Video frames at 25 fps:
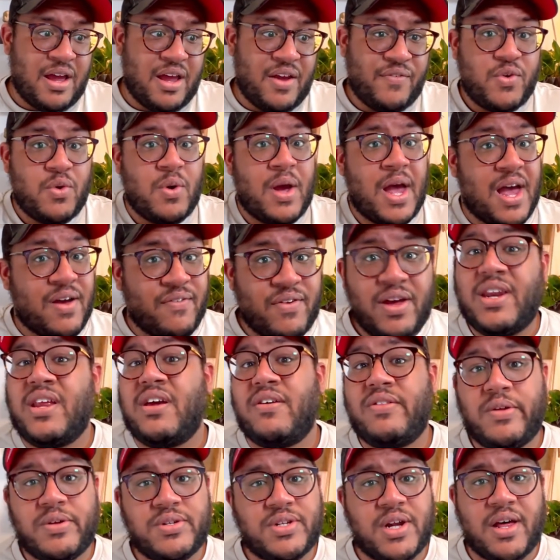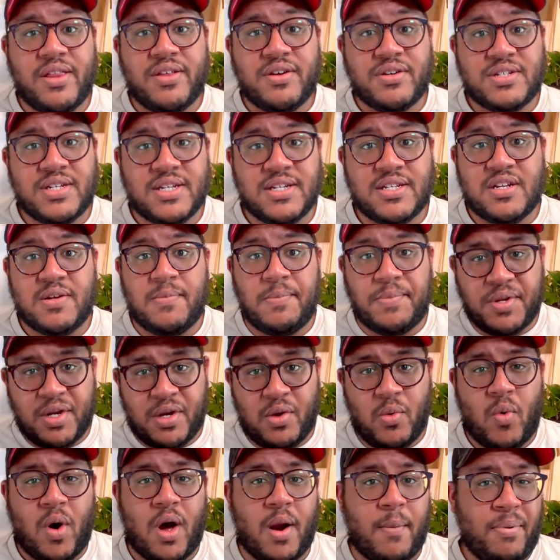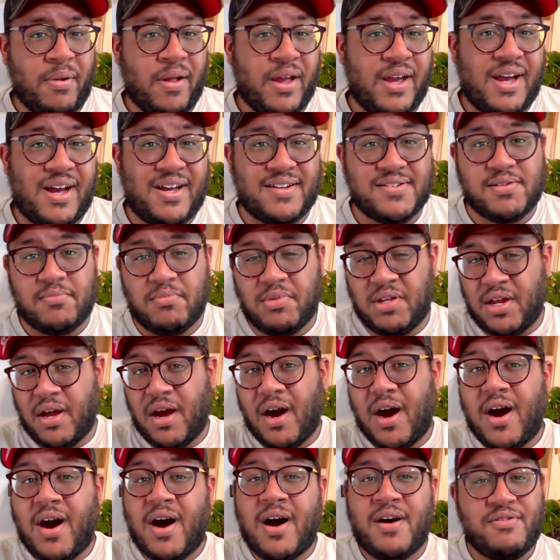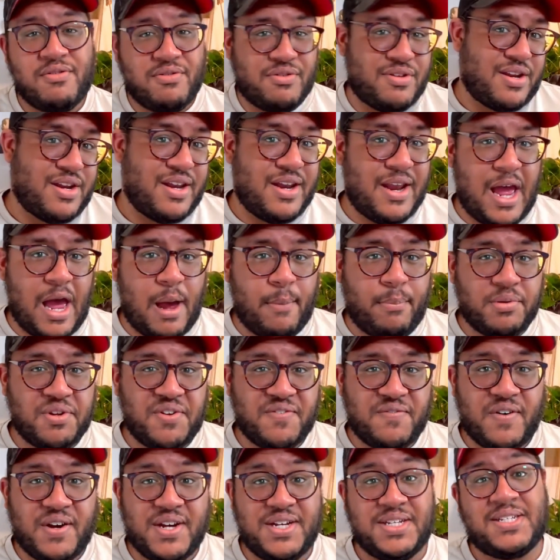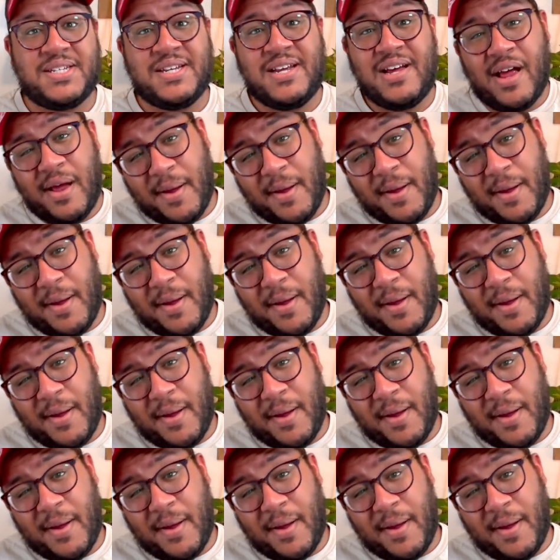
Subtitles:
If you have any of those other systems and you want to play it on something other than an Apple device,